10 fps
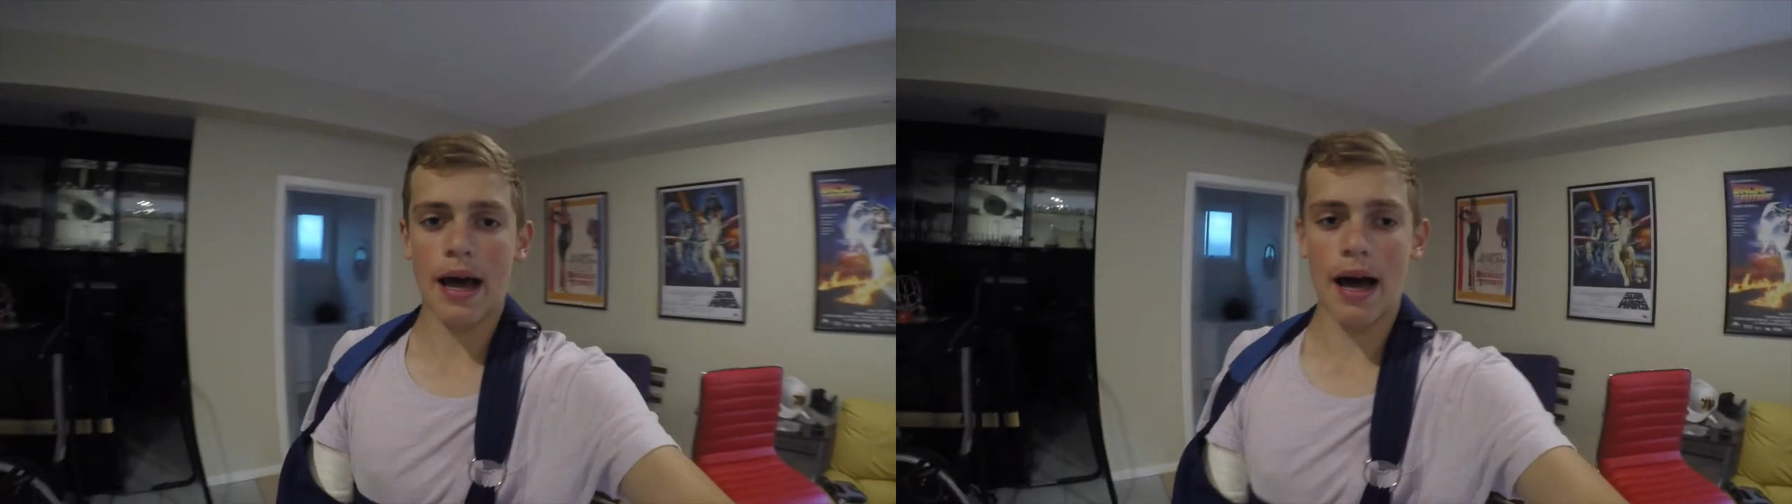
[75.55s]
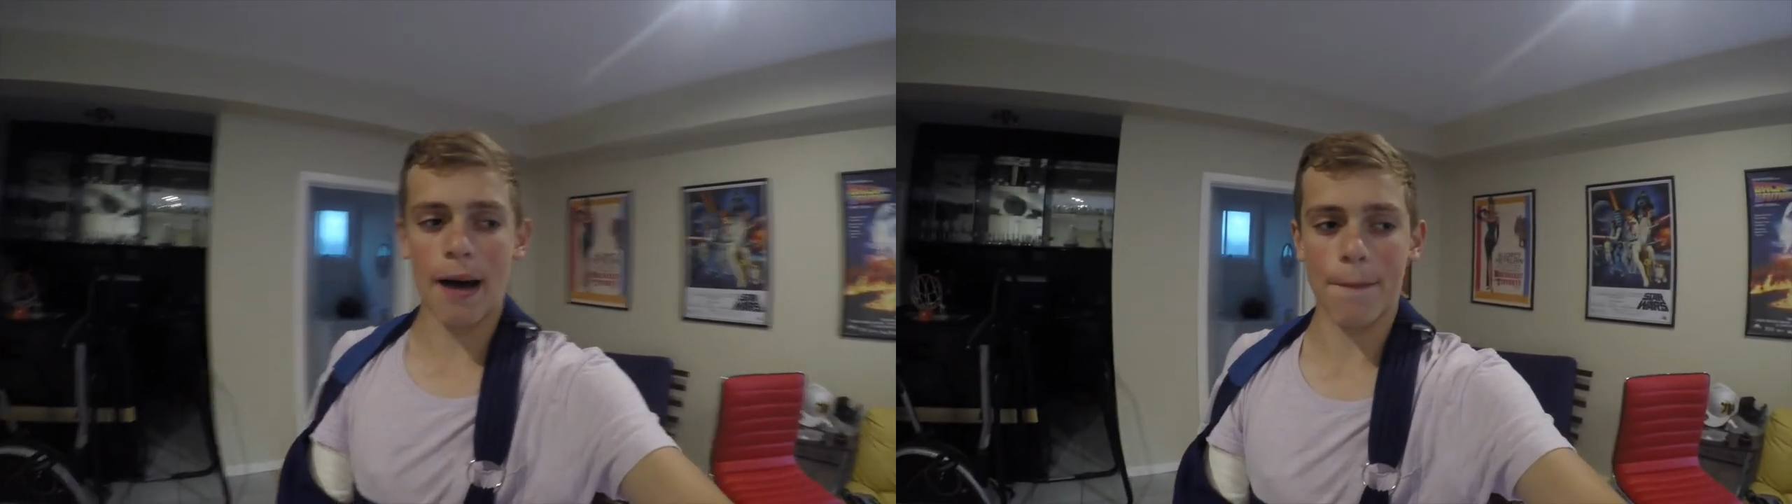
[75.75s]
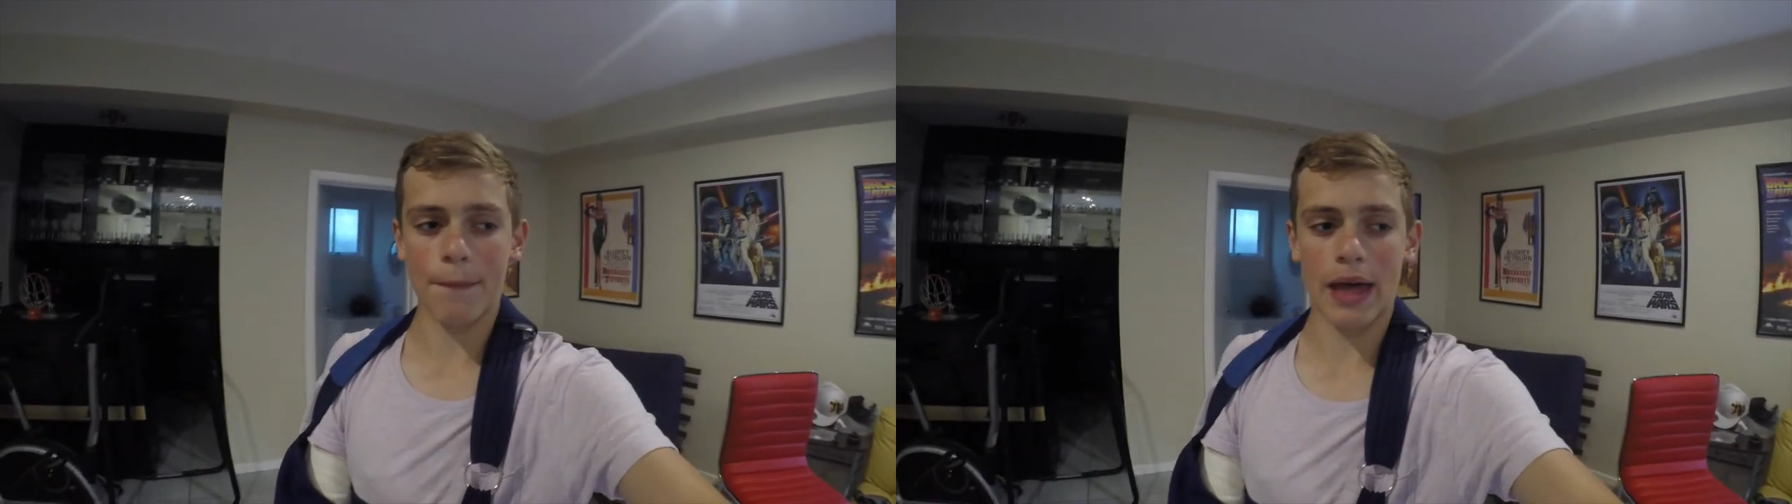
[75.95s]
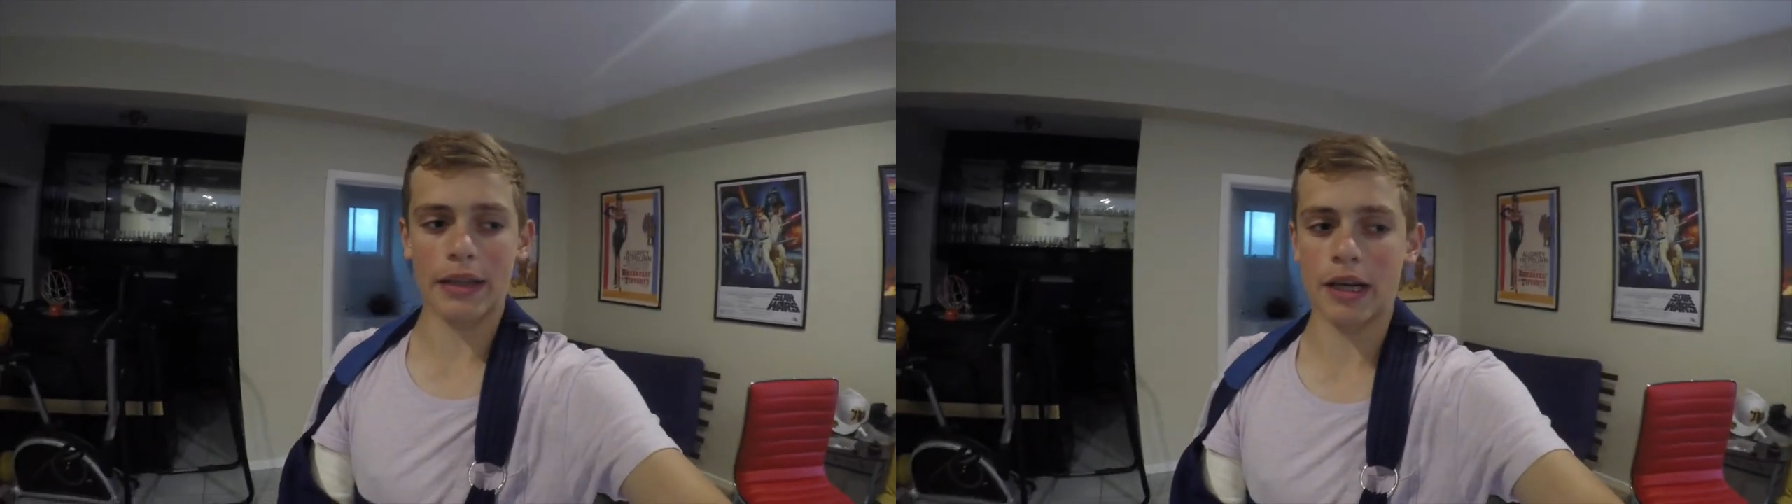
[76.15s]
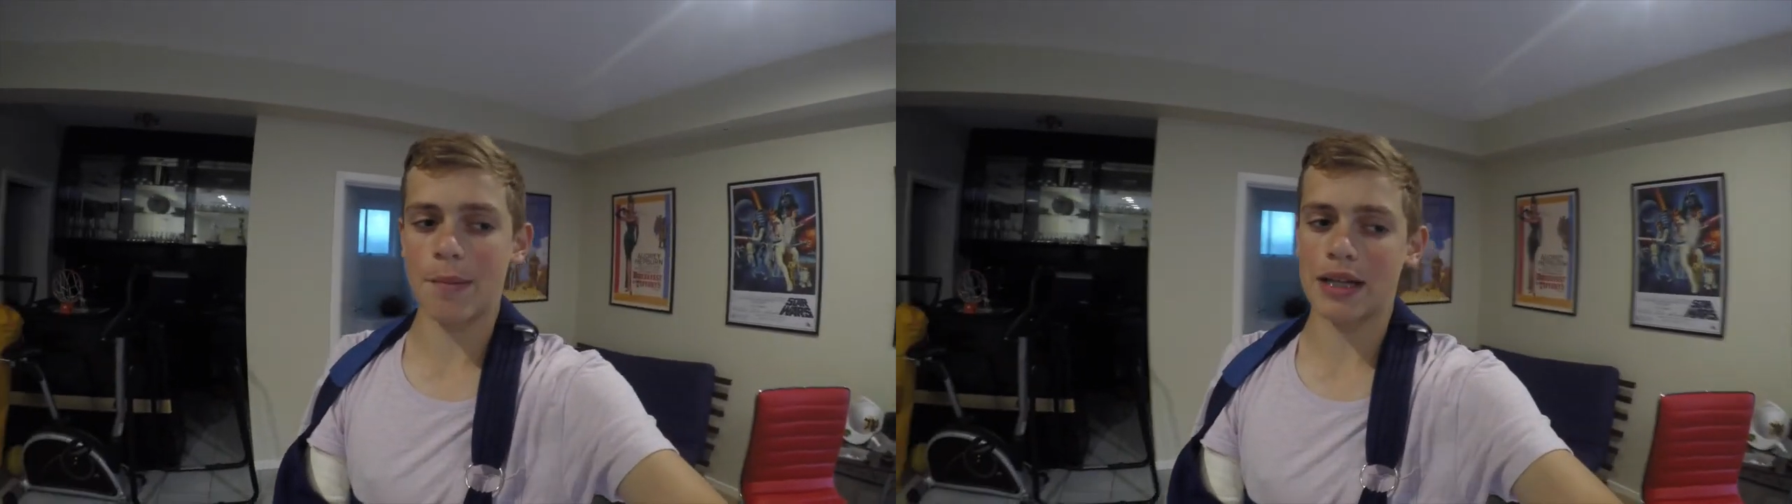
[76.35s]

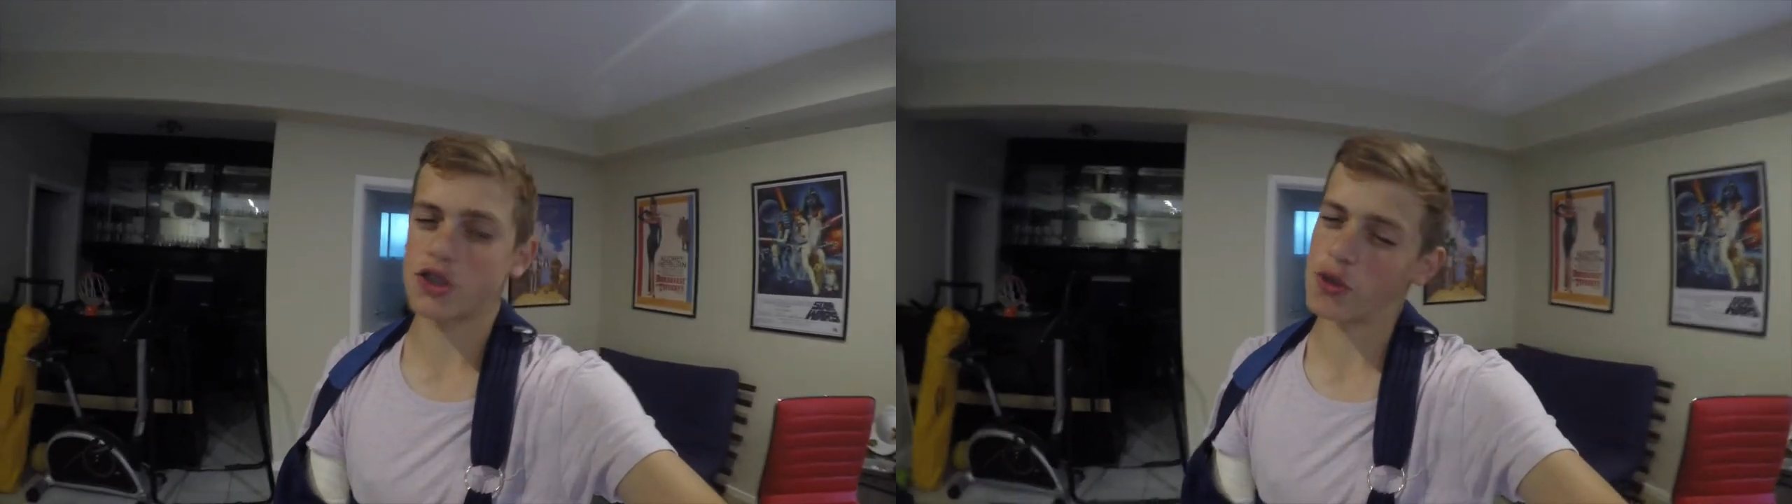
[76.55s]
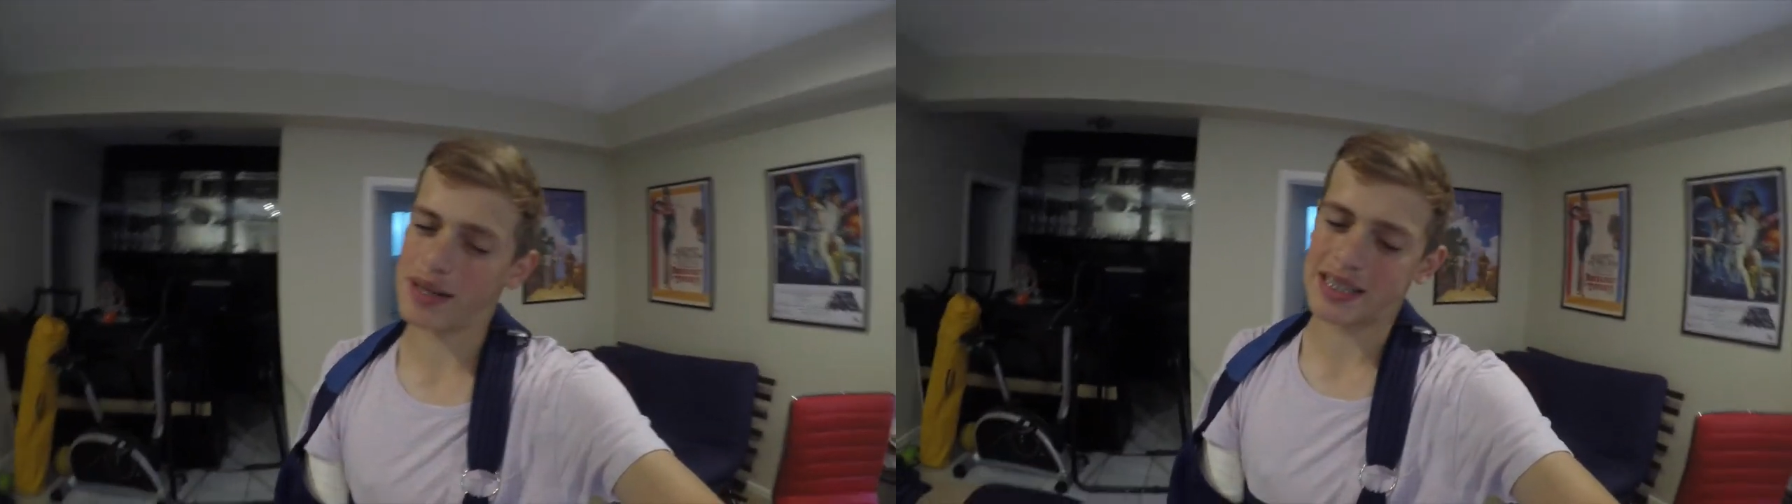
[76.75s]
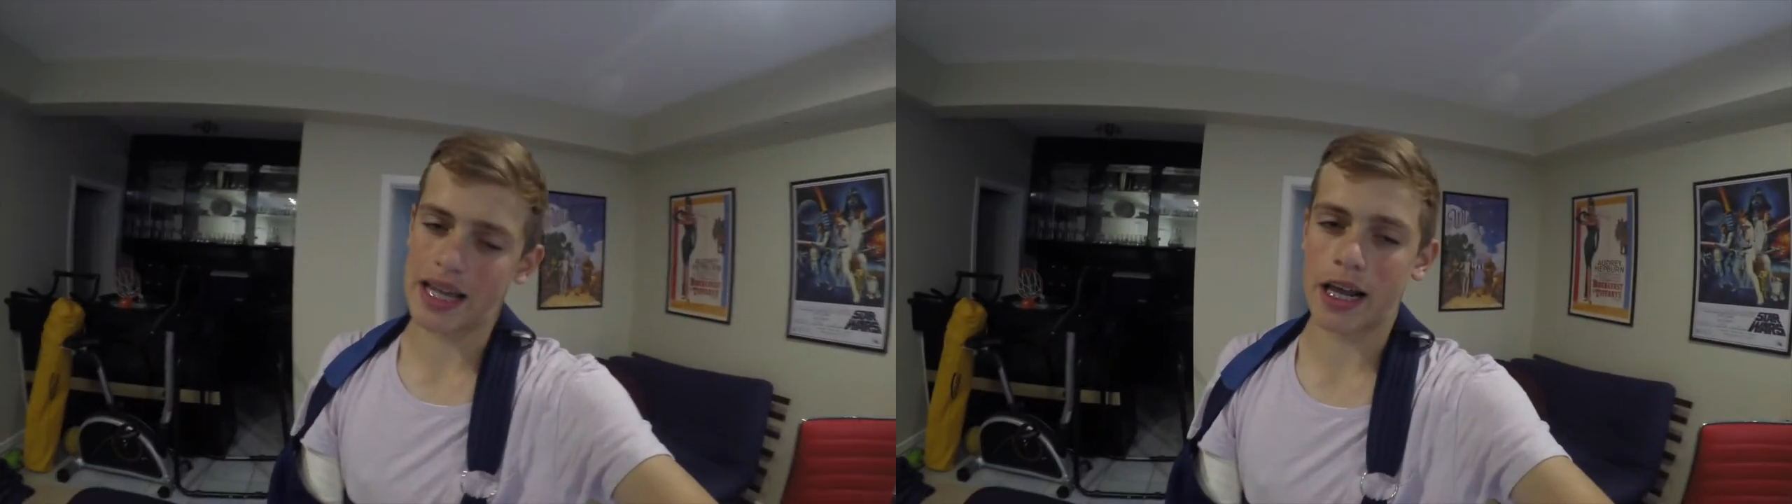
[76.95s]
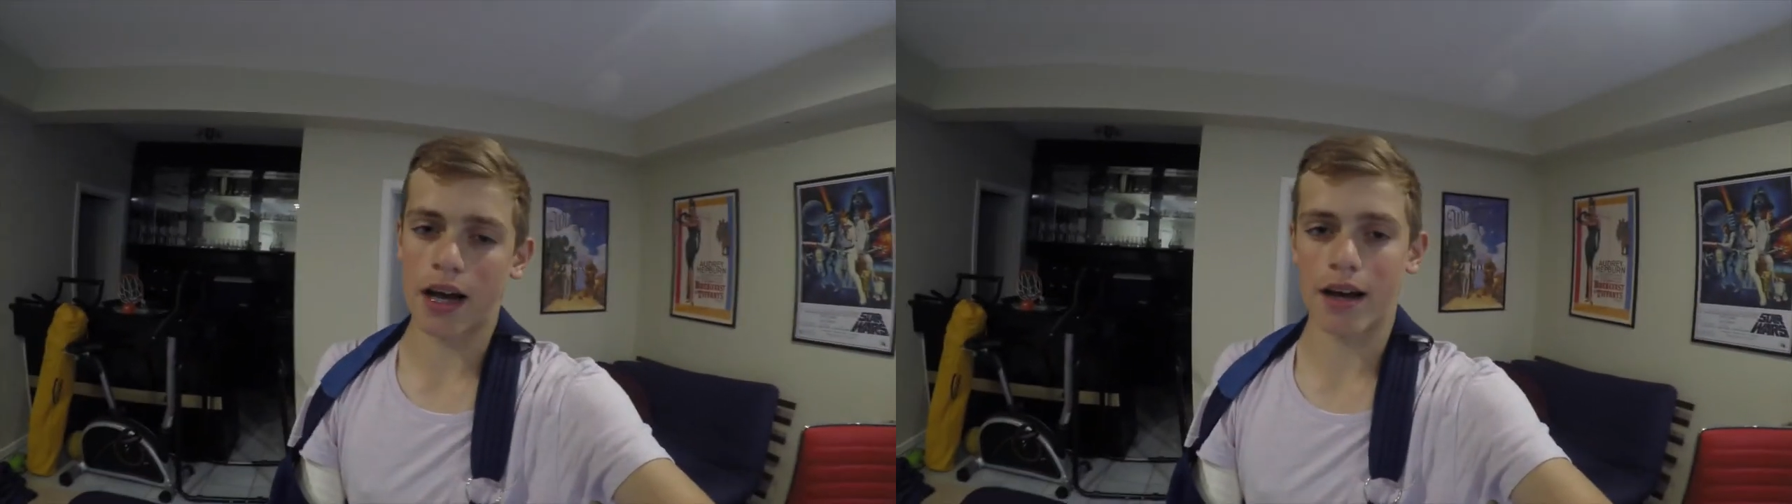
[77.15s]
And then about 2 minutes later,